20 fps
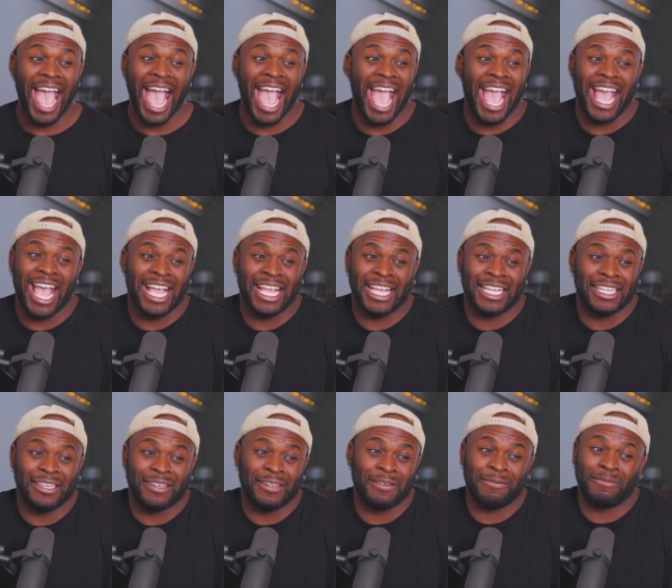
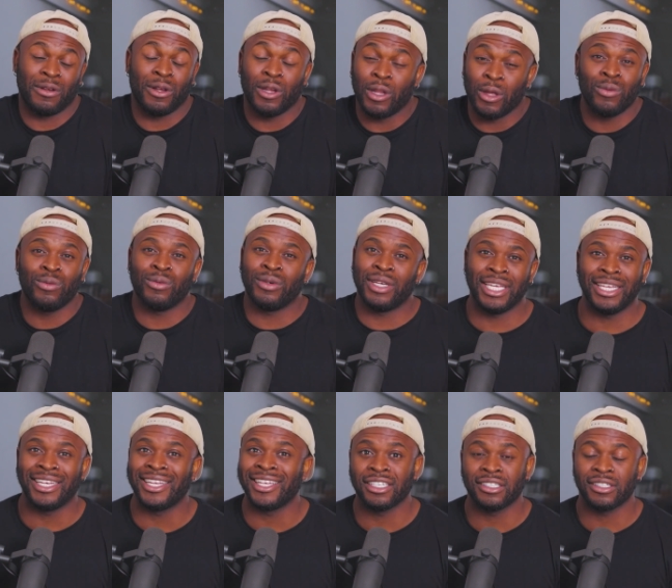and
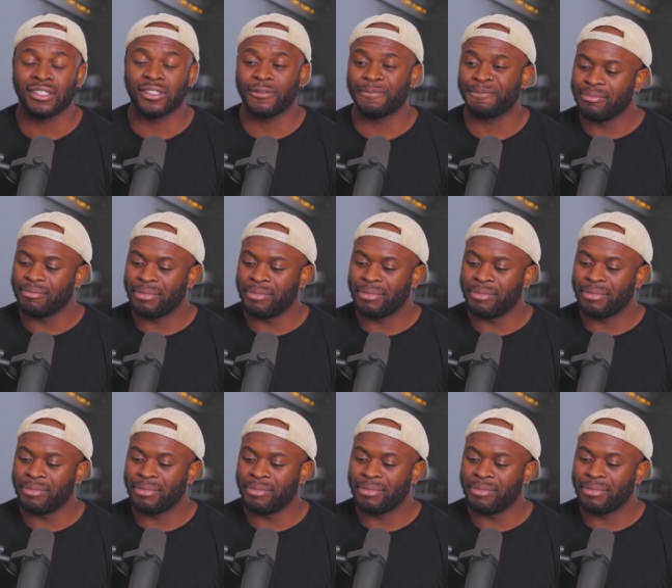loneliness.